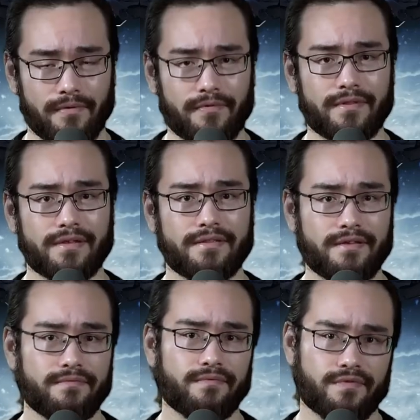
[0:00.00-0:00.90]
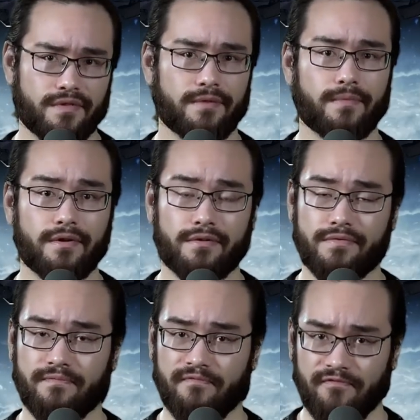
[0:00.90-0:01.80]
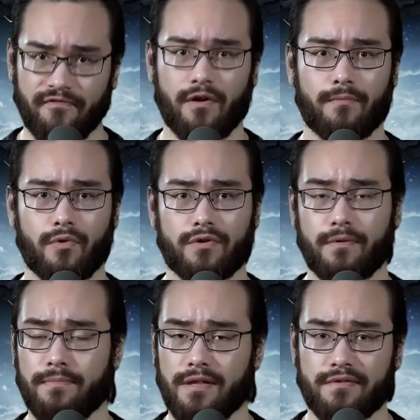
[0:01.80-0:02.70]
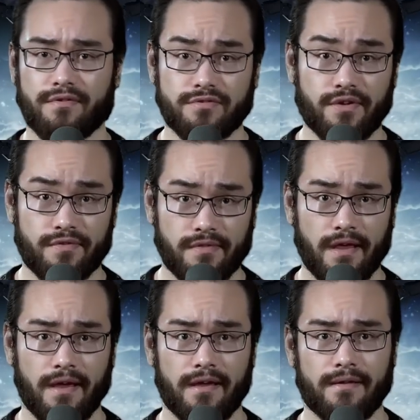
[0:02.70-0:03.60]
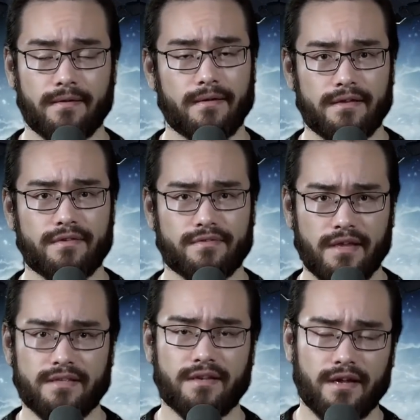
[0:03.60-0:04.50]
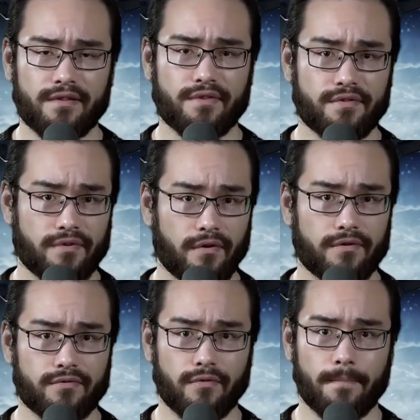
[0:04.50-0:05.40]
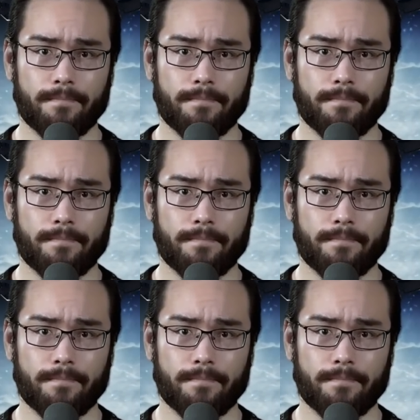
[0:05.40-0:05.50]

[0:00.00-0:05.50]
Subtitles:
really, the stigma is far more complex than just that. In his 1996 article,